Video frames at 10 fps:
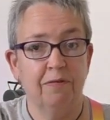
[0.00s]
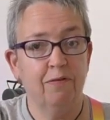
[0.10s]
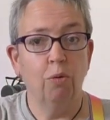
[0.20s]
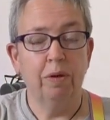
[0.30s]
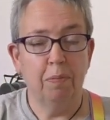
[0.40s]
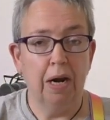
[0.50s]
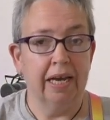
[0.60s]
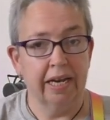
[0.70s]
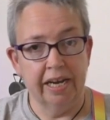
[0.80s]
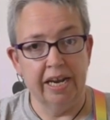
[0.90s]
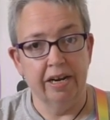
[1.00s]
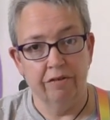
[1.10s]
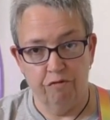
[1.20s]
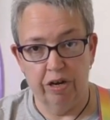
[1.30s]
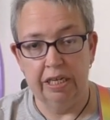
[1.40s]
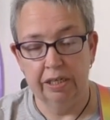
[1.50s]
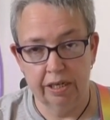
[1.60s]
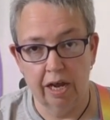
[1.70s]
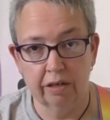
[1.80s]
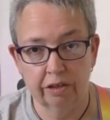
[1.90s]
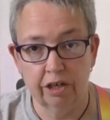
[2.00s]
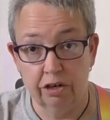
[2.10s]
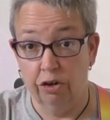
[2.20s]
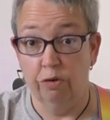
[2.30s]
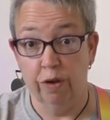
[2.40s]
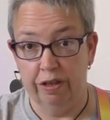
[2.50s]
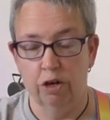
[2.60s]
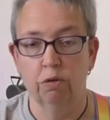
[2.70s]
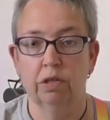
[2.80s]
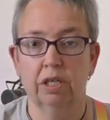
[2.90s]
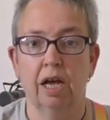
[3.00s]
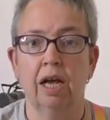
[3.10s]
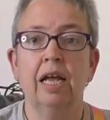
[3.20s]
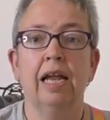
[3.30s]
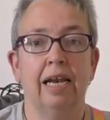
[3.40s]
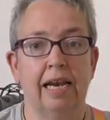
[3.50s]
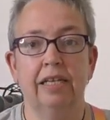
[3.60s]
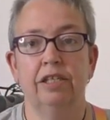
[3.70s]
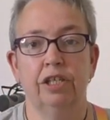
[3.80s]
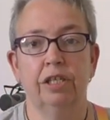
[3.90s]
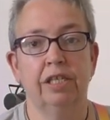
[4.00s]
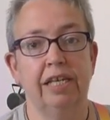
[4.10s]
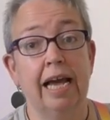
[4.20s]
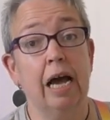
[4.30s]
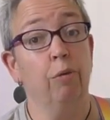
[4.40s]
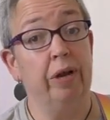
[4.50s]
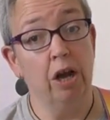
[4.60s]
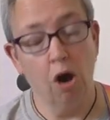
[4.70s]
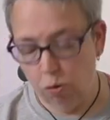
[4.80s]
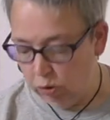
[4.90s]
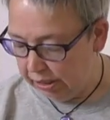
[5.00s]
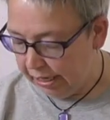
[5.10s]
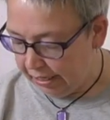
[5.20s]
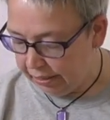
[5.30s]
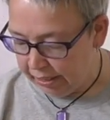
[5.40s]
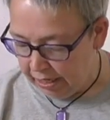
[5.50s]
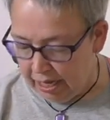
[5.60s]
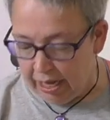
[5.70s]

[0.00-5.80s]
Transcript: Before we plug it in and really start to learn where the notes are, let's just see how we hold it.